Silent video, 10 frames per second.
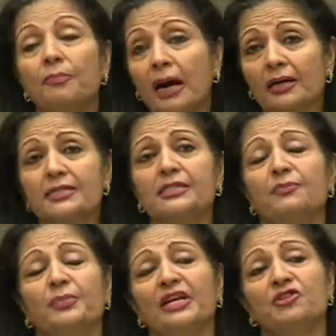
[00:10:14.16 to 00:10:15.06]

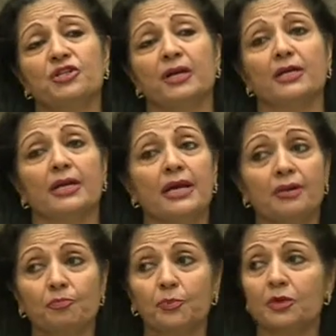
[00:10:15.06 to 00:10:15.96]
participation
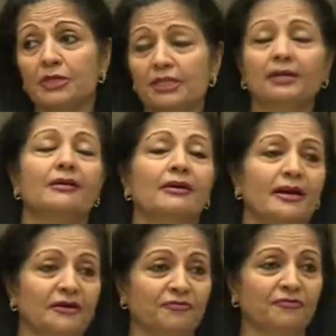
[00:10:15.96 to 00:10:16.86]
in political
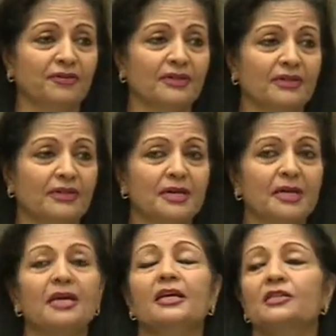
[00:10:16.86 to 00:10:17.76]
life
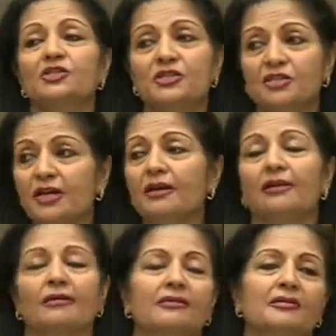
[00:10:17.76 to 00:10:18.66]
is
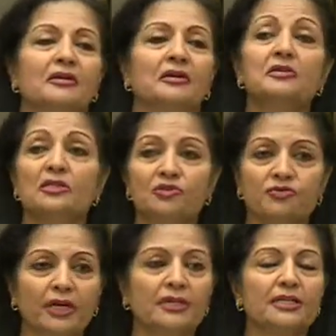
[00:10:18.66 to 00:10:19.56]
still
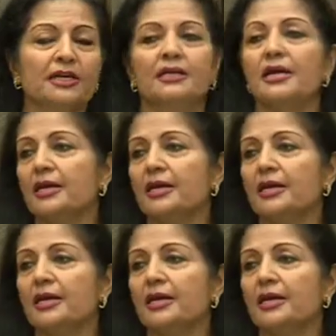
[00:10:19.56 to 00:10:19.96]
restricted.